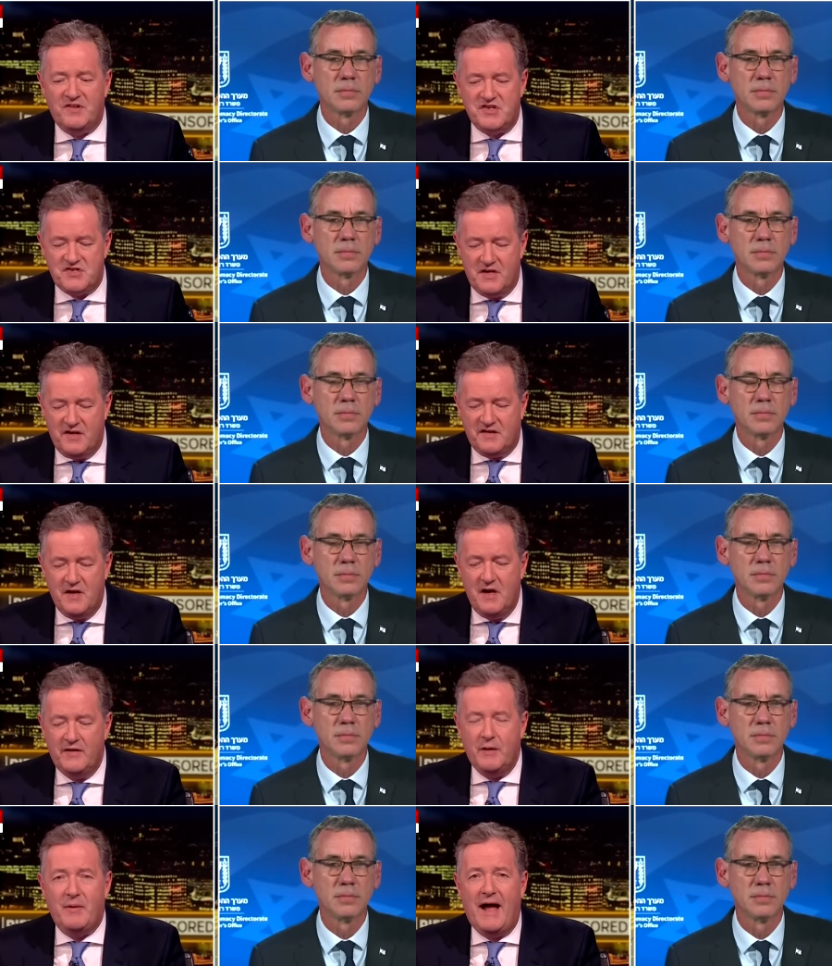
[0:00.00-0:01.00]
Speaker 1: position is
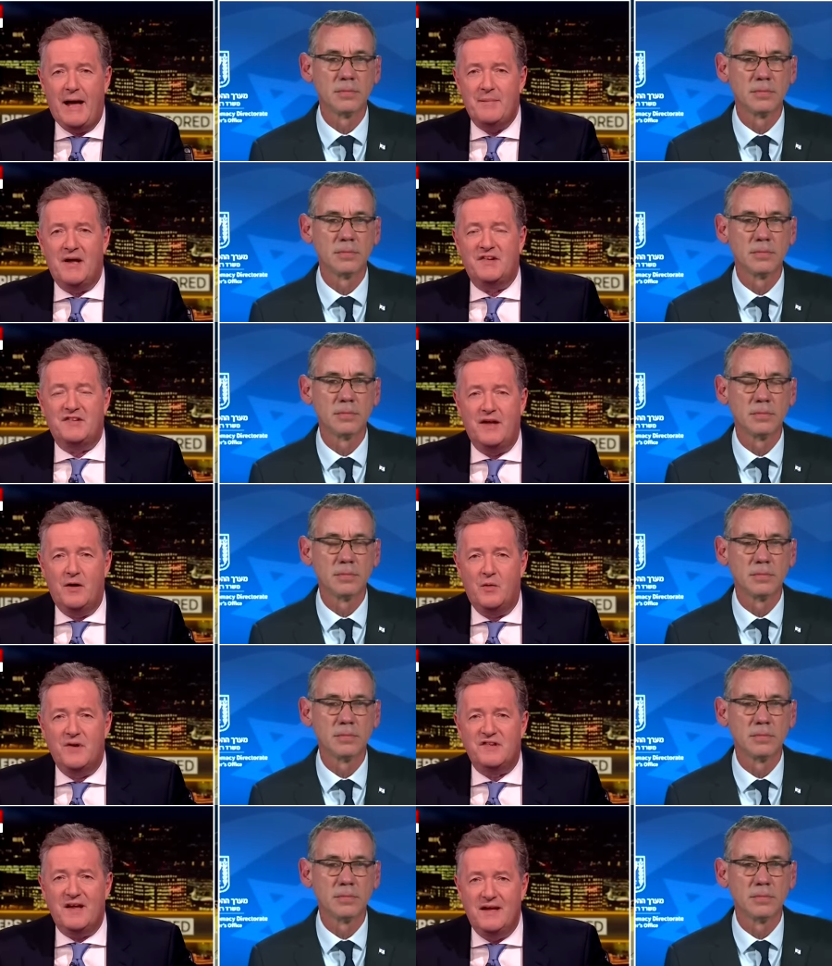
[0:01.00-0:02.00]
there were Hamas
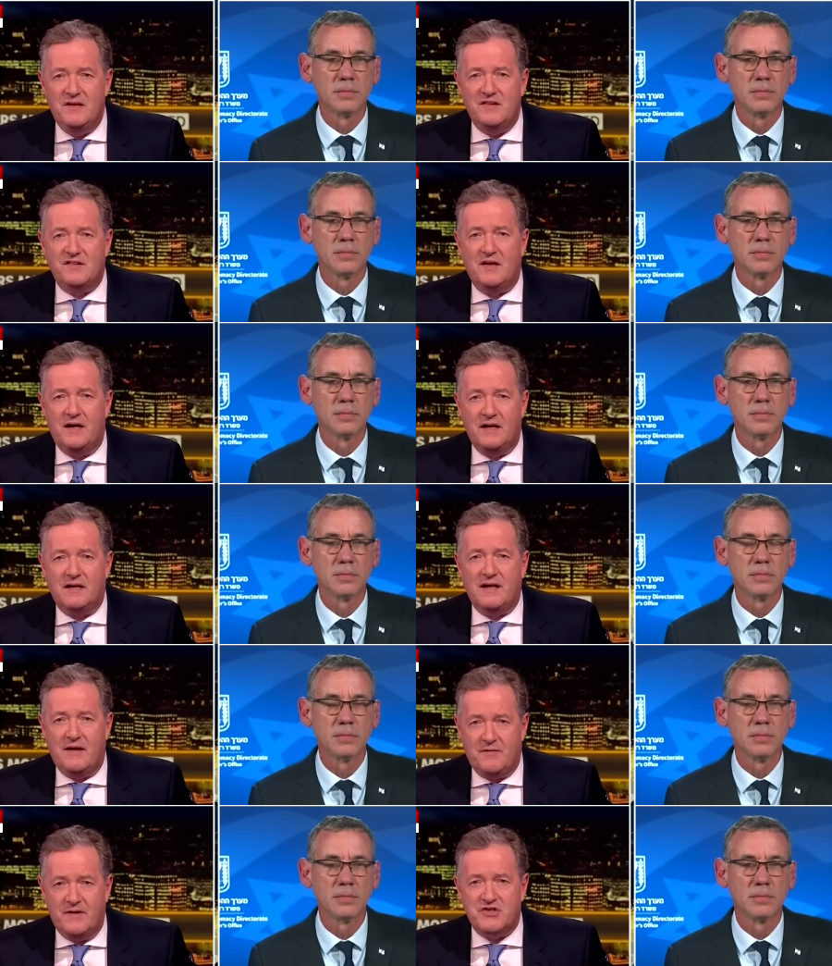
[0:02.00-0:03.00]
terrorists inside a
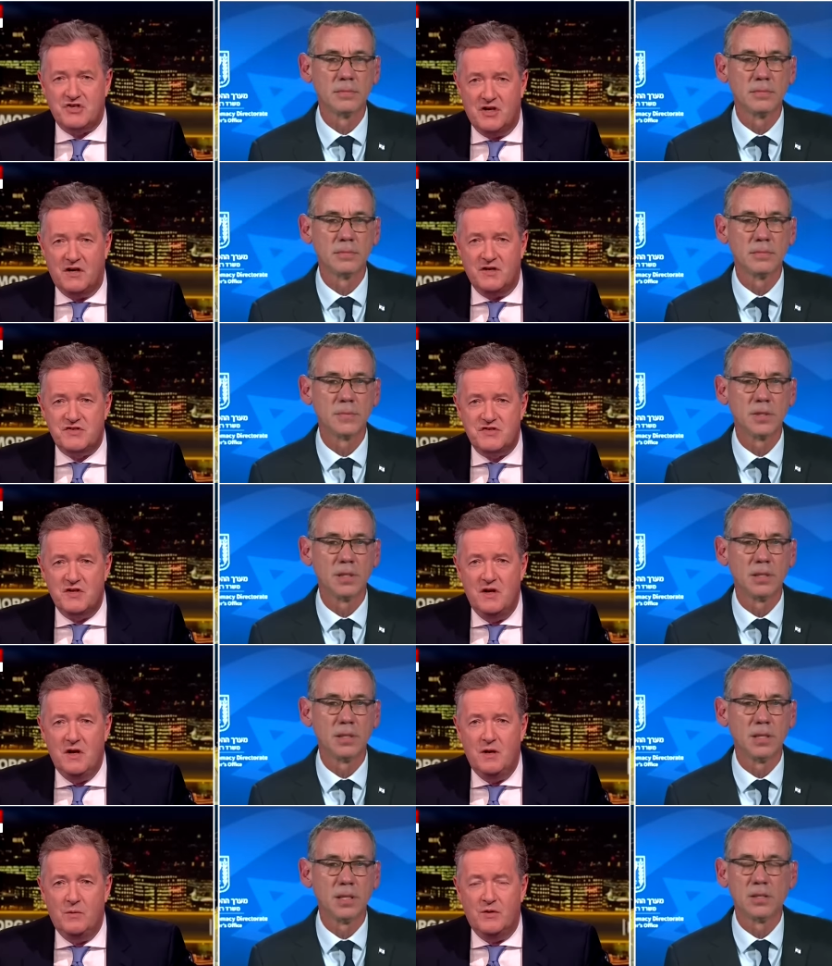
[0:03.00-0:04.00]
Catholic church
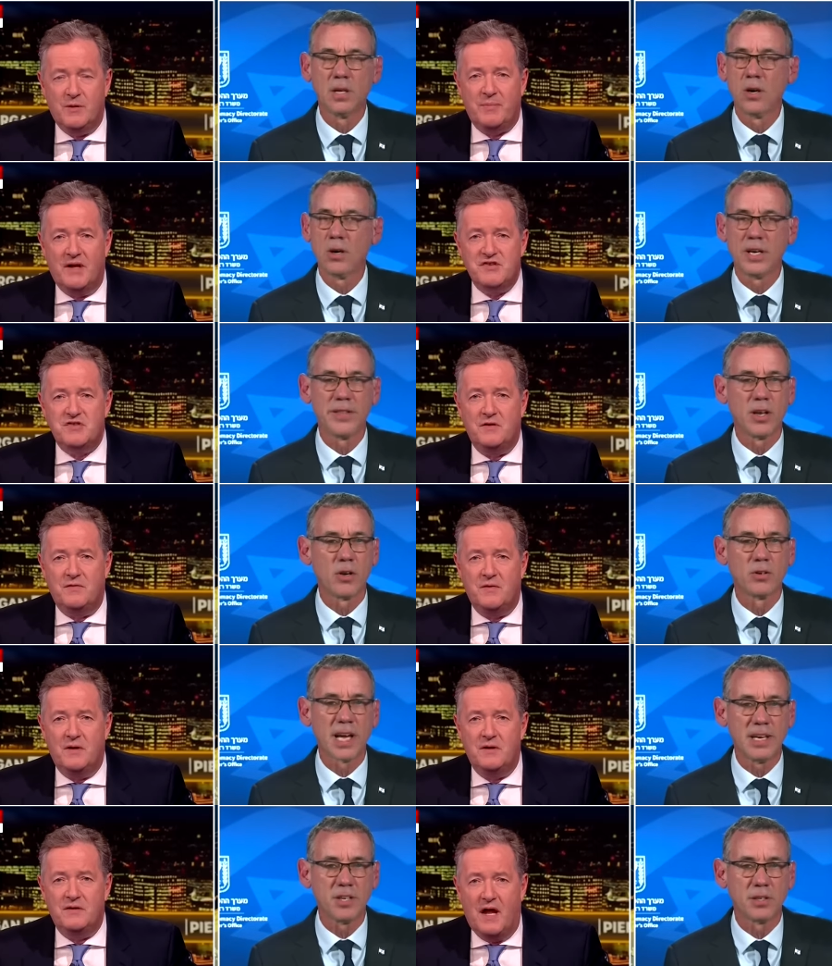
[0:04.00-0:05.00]
with a bunch in of the
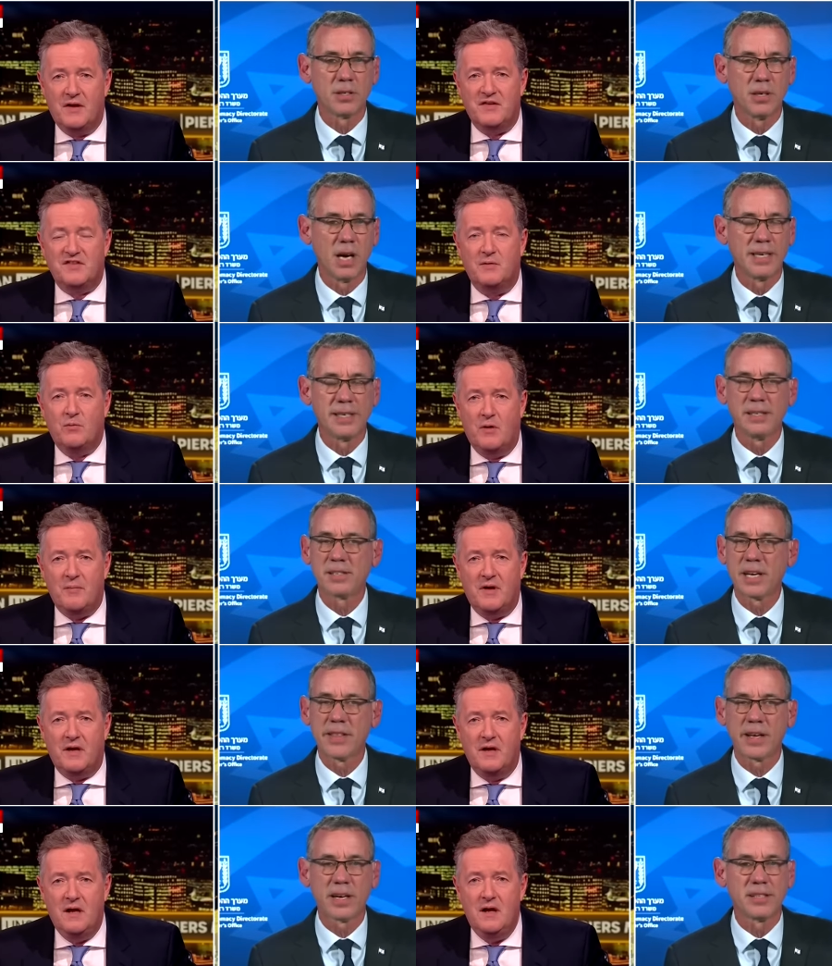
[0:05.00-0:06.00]
location. nuns and I women. didn't
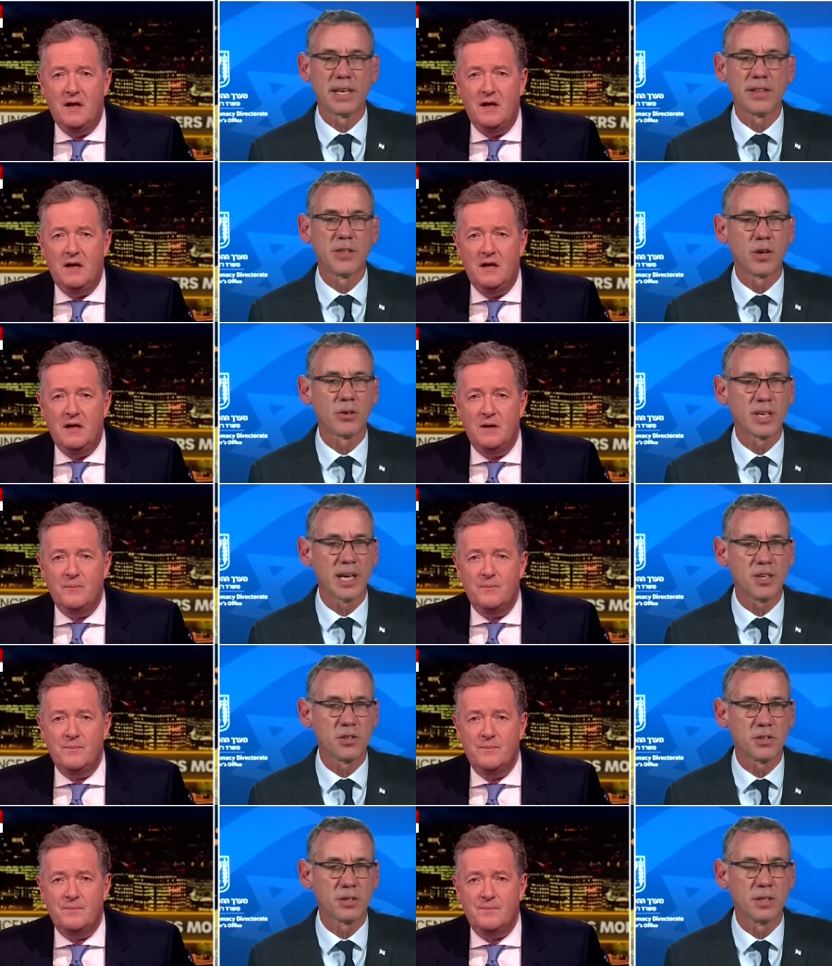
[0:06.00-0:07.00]
say
Speaker 2: that. I said in the
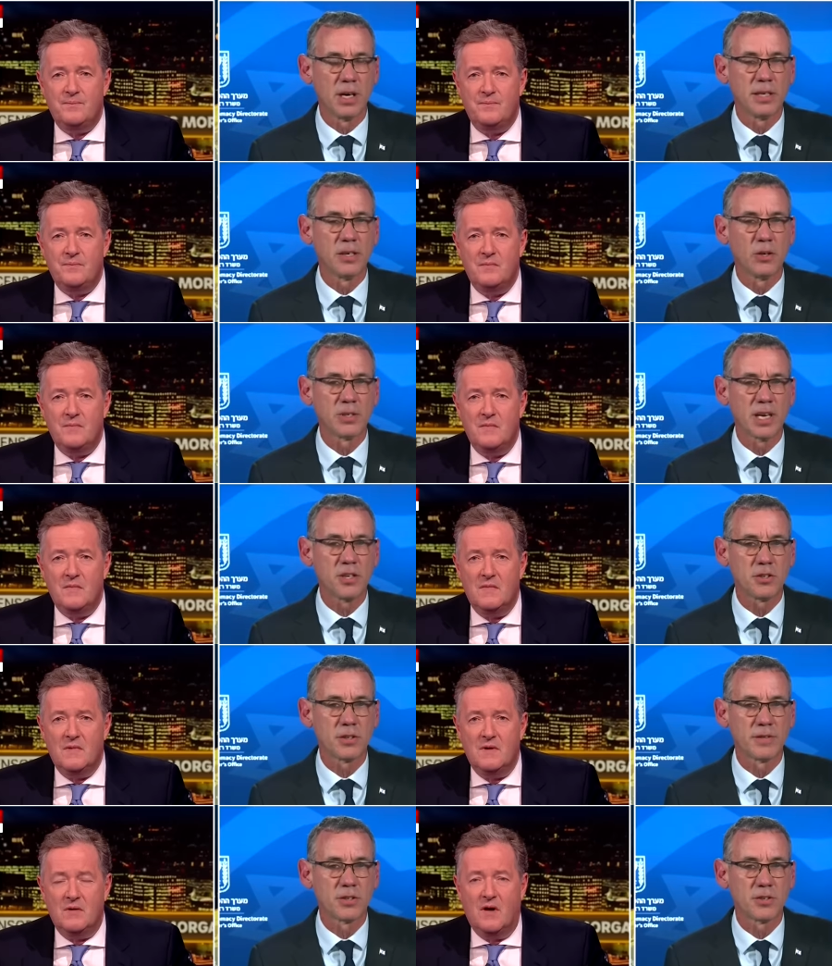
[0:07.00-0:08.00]
location, in
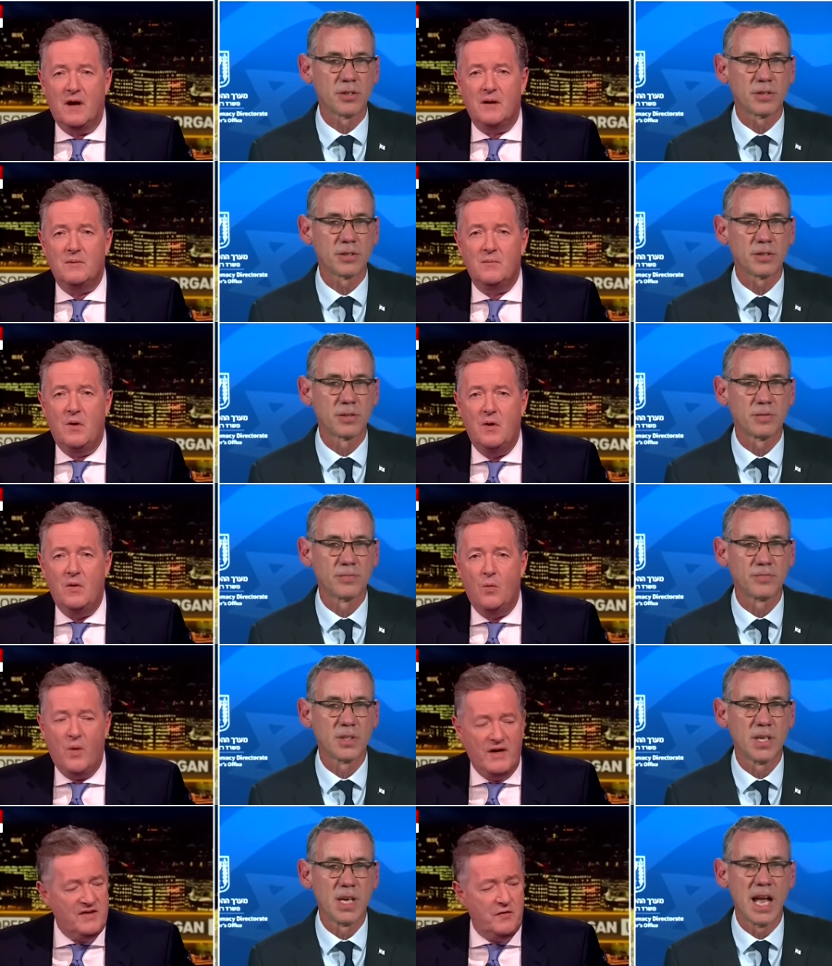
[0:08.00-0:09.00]
location of the right. church.
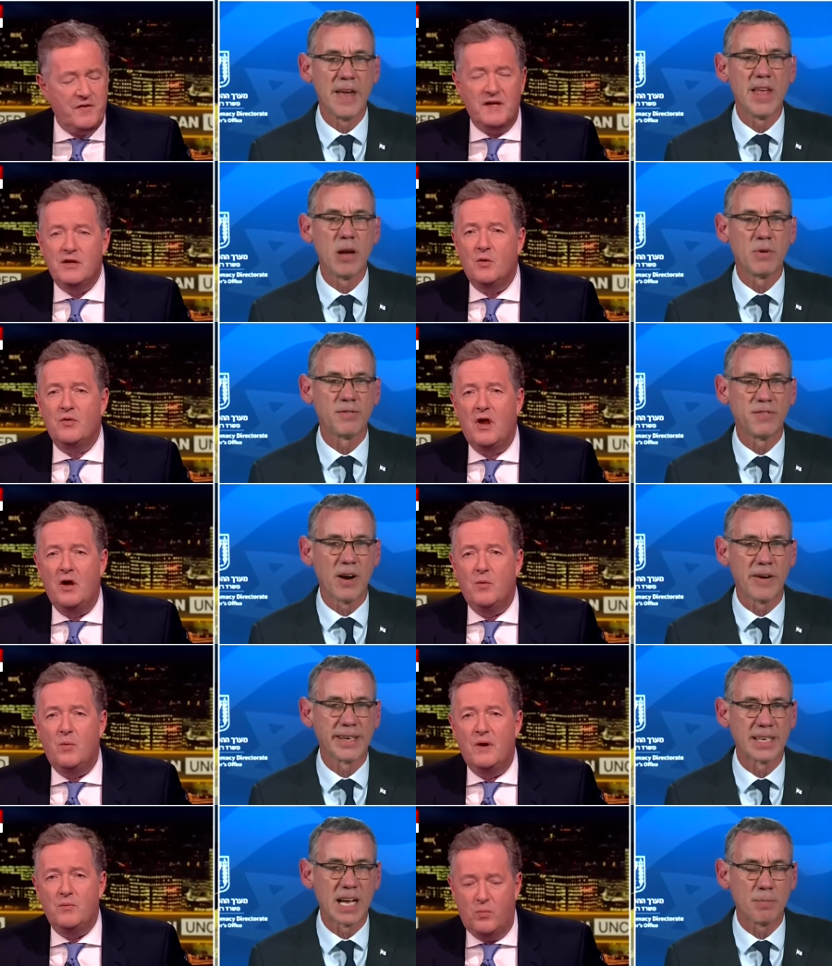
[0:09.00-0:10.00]
Speaker 1: When do you think? And they were
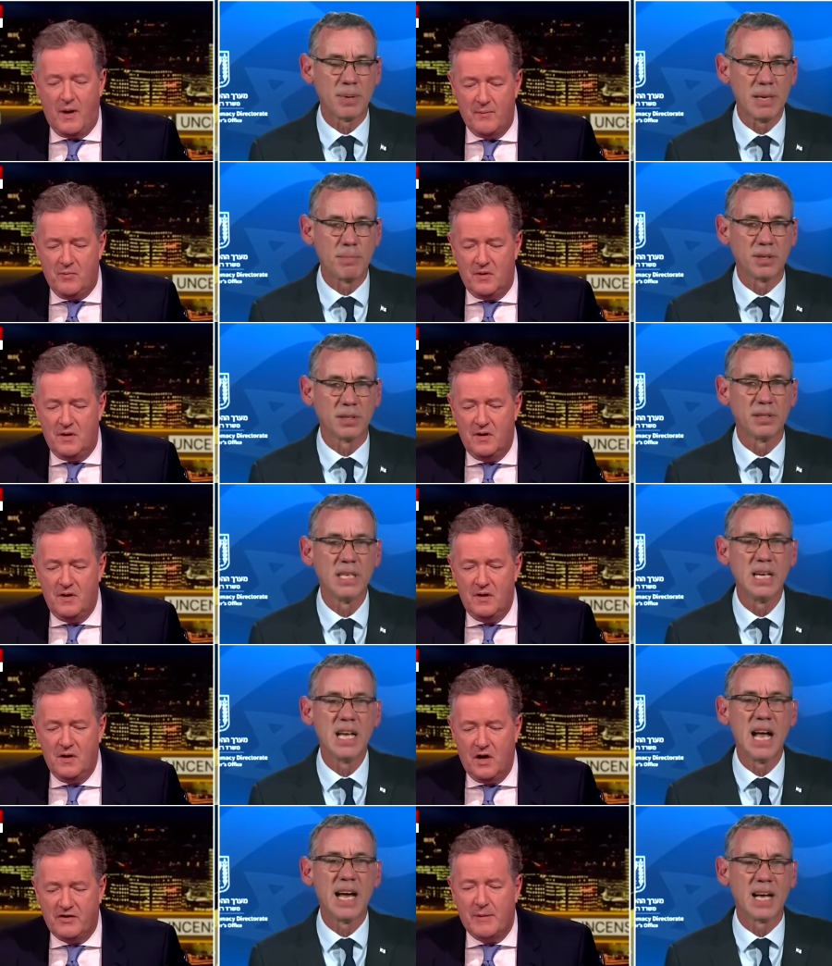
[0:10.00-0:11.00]
firing when, at our when, people.
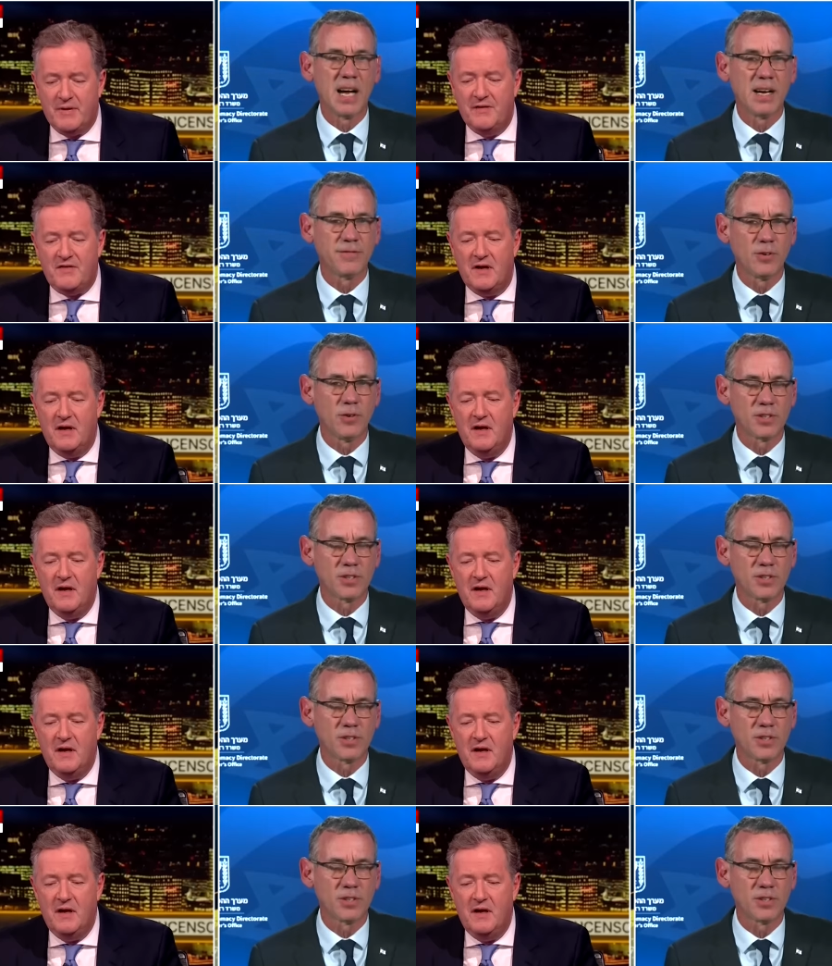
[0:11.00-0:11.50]
Okay, and our it,